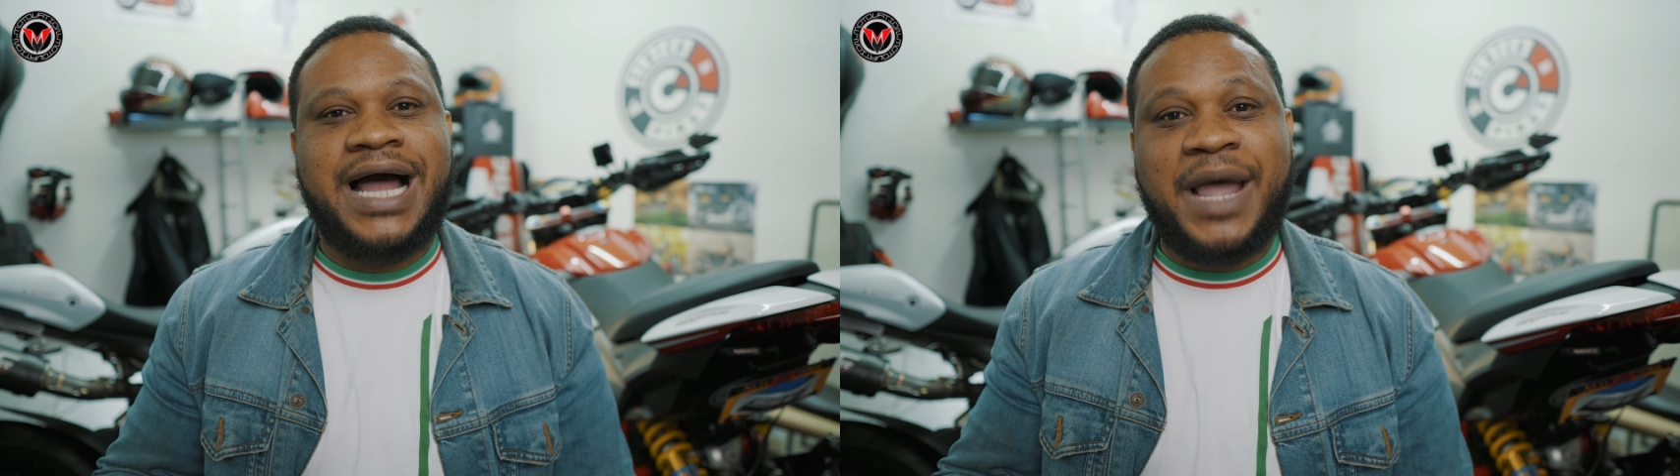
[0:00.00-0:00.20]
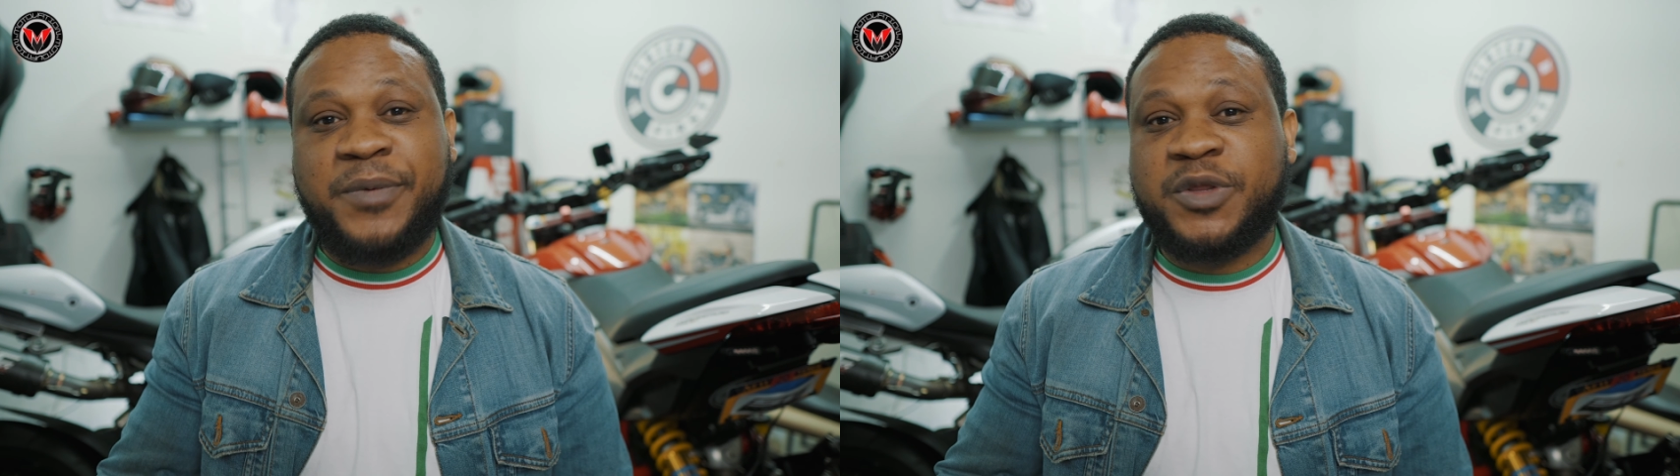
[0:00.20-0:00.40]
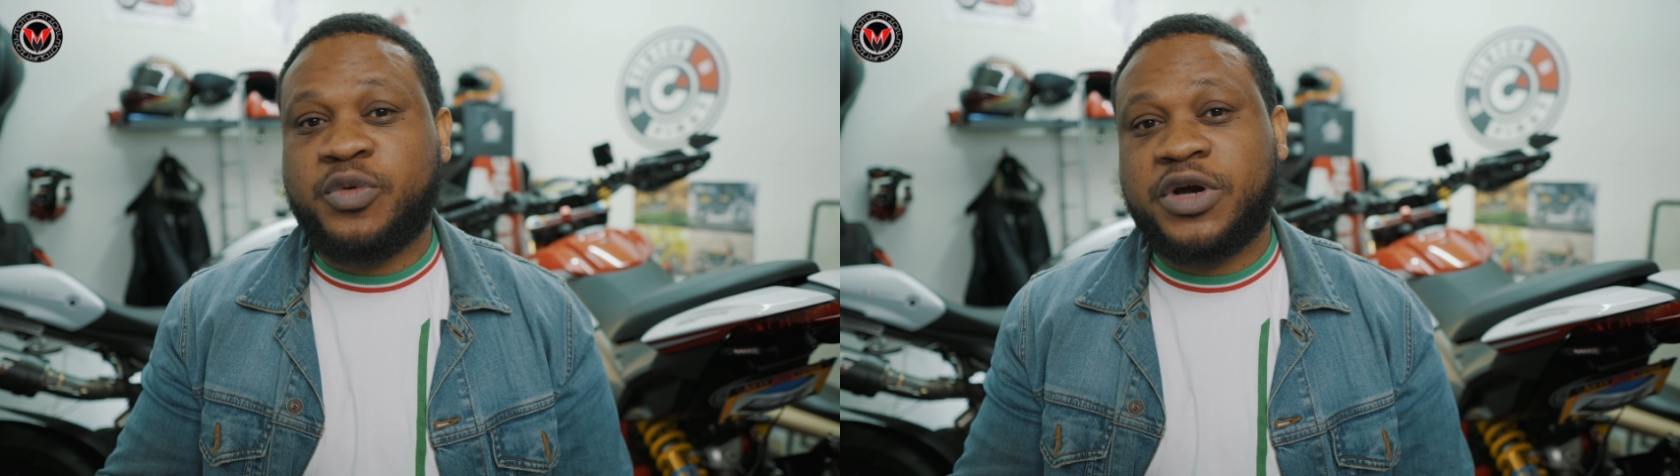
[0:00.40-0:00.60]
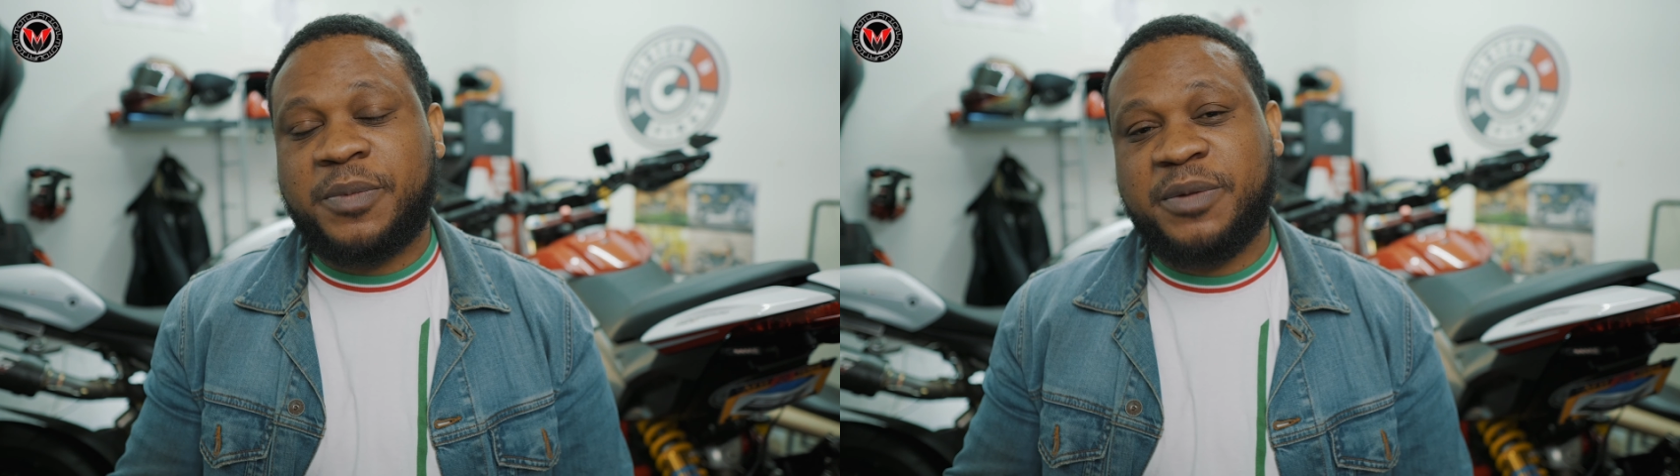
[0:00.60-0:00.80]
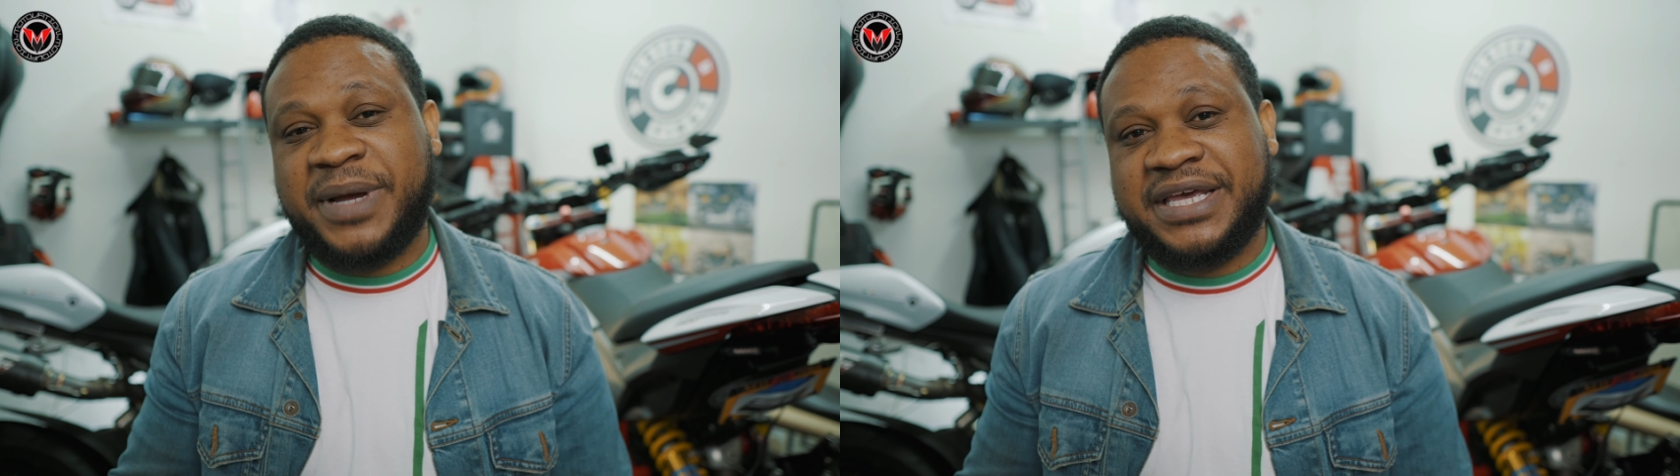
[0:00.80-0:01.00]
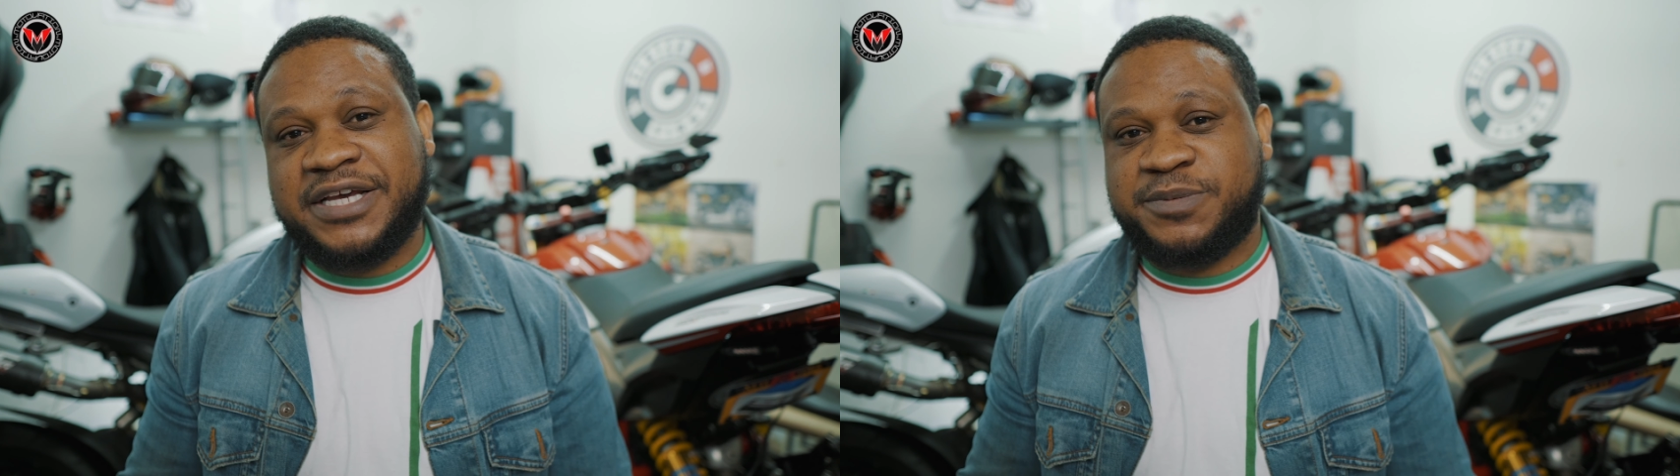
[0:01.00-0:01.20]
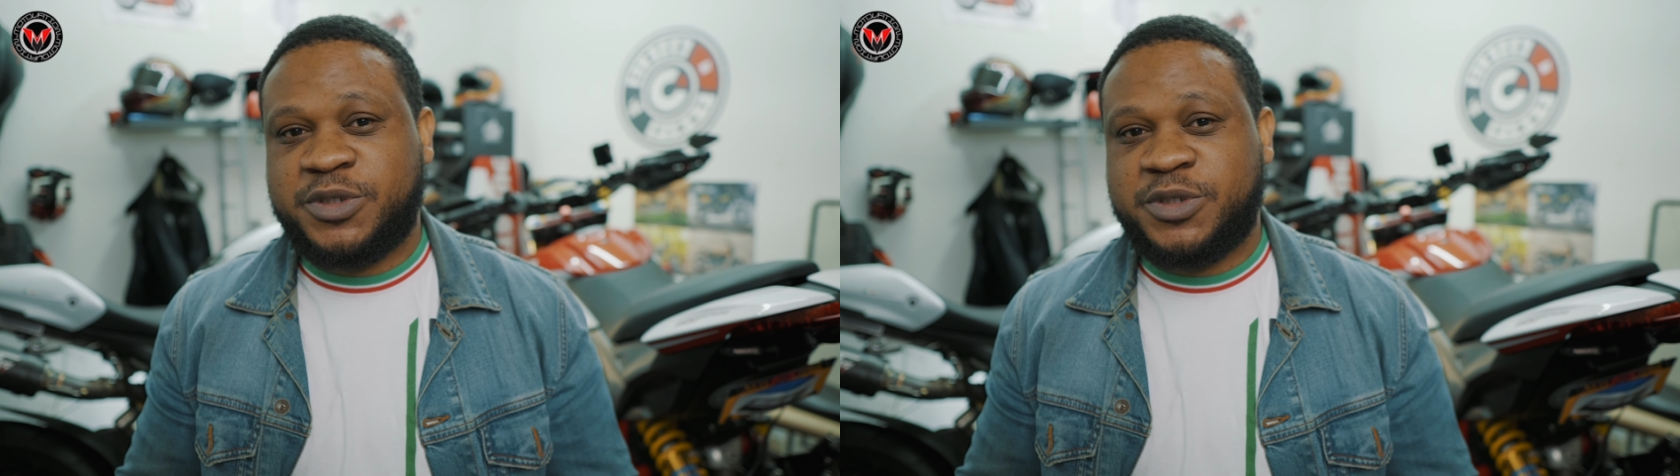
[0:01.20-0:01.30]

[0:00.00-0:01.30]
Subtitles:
I went through a couple of my gears.